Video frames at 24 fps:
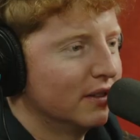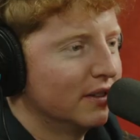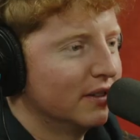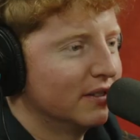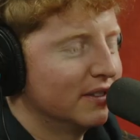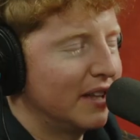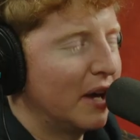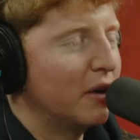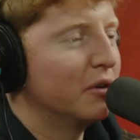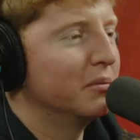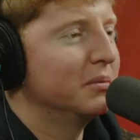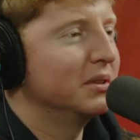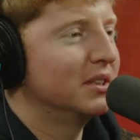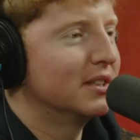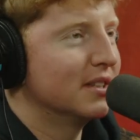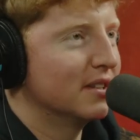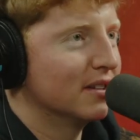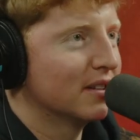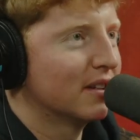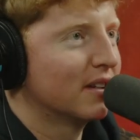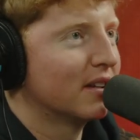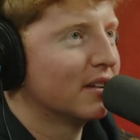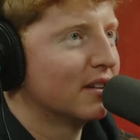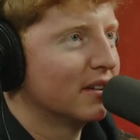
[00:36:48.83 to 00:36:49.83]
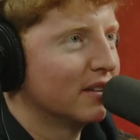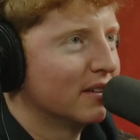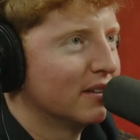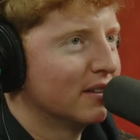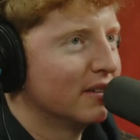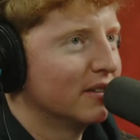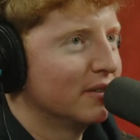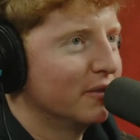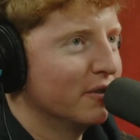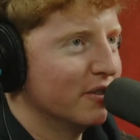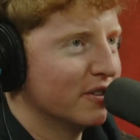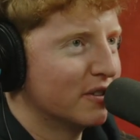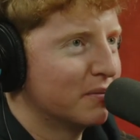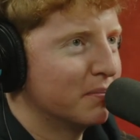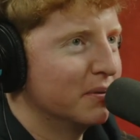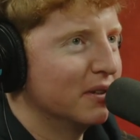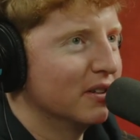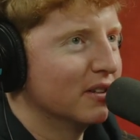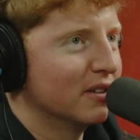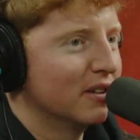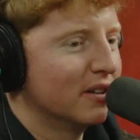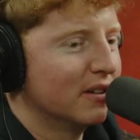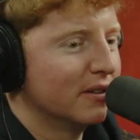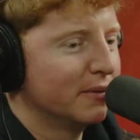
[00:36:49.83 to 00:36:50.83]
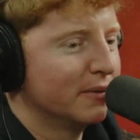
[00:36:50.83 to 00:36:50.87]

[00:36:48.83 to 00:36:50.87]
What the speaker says: That would be sick. With a spear.